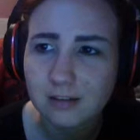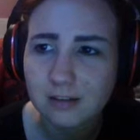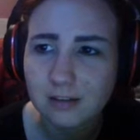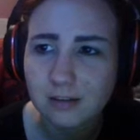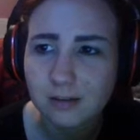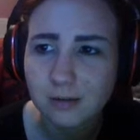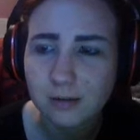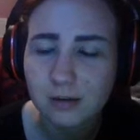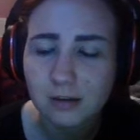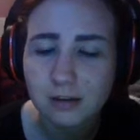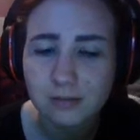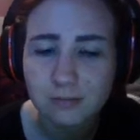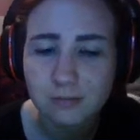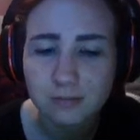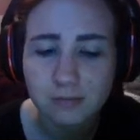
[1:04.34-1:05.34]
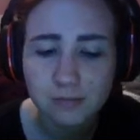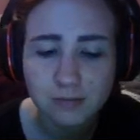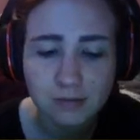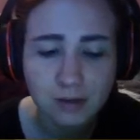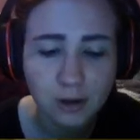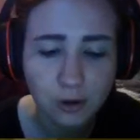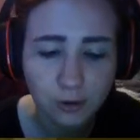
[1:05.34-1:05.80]
sort of
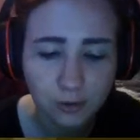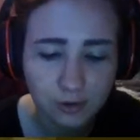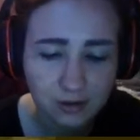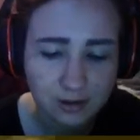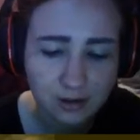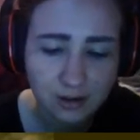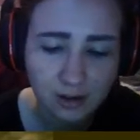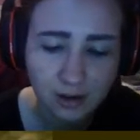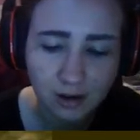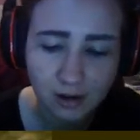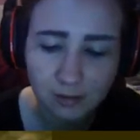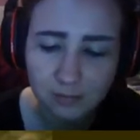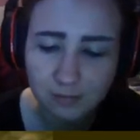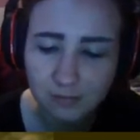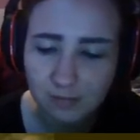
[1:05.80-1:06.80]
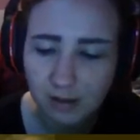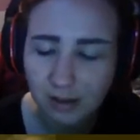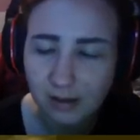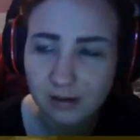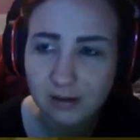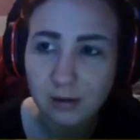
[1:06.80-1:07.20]
new, and